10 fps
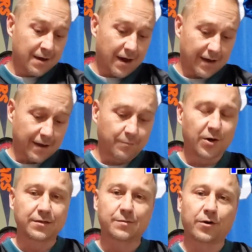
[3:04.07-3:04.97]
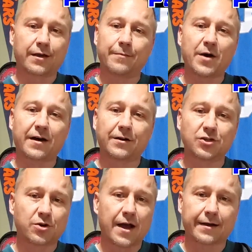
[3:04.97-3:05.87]
I like Baltimore to get back
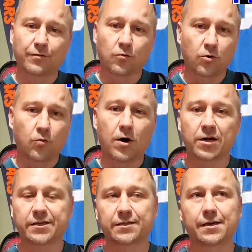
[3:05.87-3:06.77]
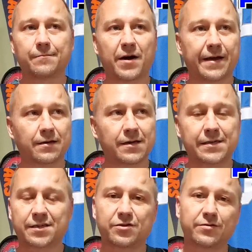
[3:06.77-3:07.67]
on track and roll Washington by at
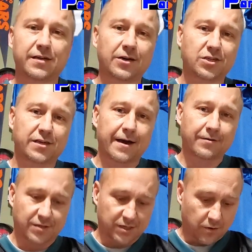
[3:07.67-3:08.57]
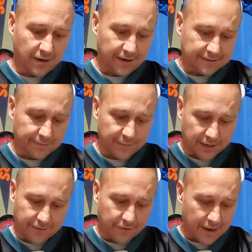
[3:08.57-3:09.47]
least 2 touchdowns. So I like them to
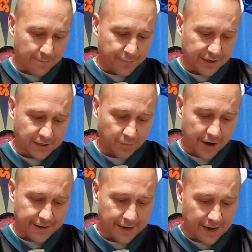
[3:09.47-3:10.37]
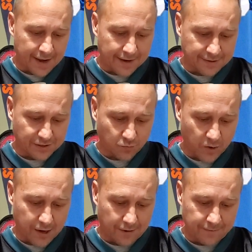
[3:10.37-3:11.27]
cover that big spread as
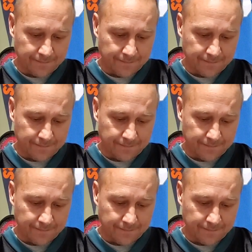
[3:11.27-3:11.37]
well.